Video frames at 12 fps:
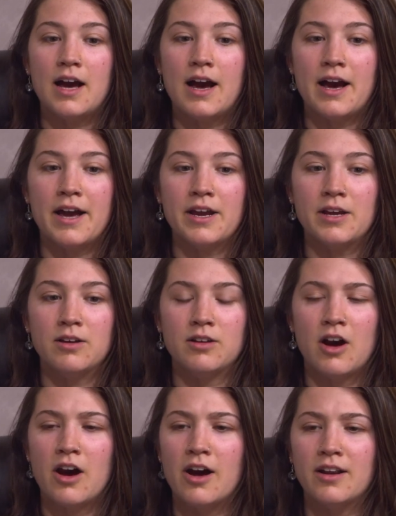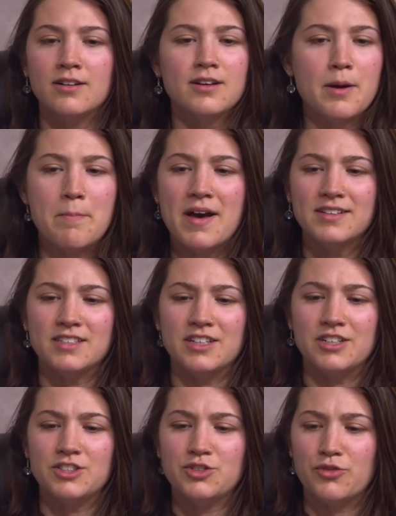I got a
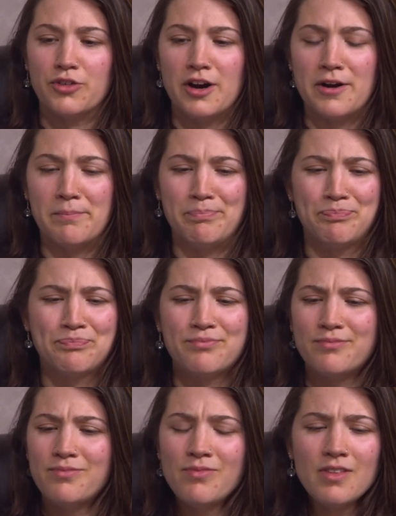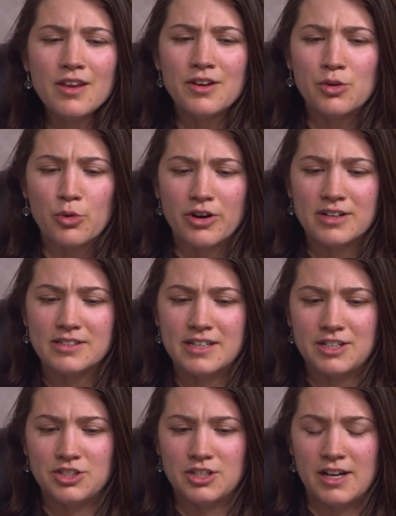message from an
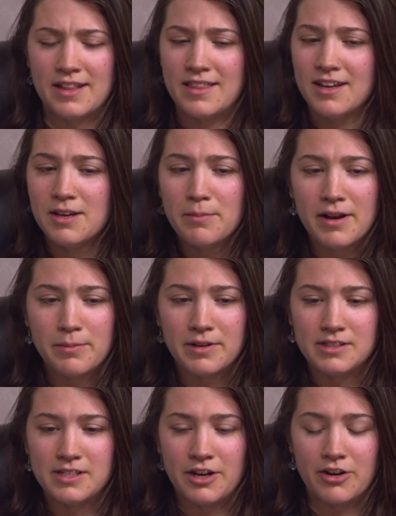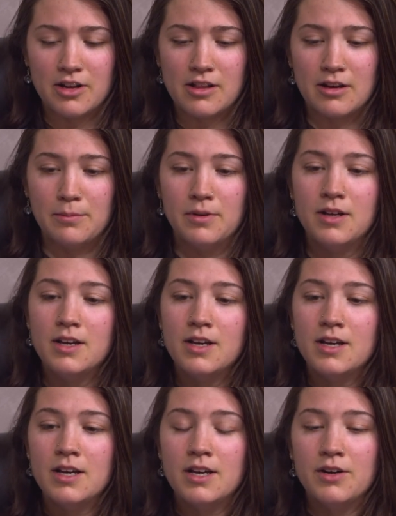organization, I think it might have been Sierra Club,
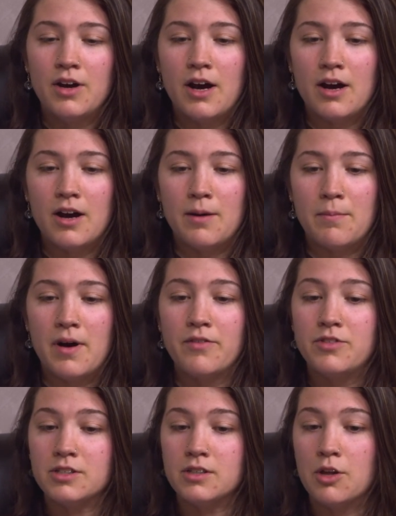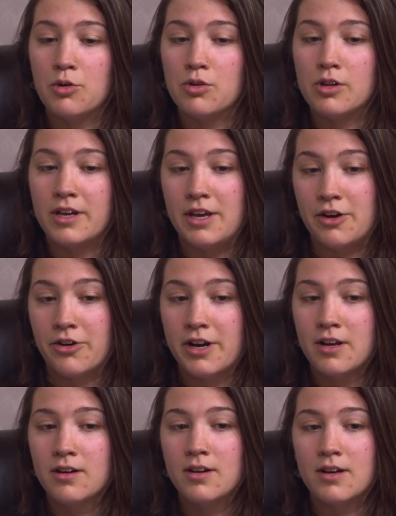of this local
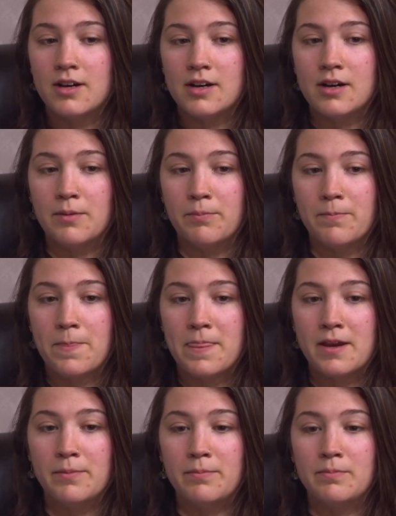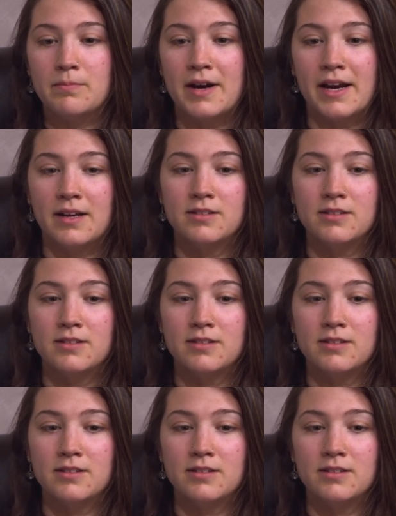hearing in my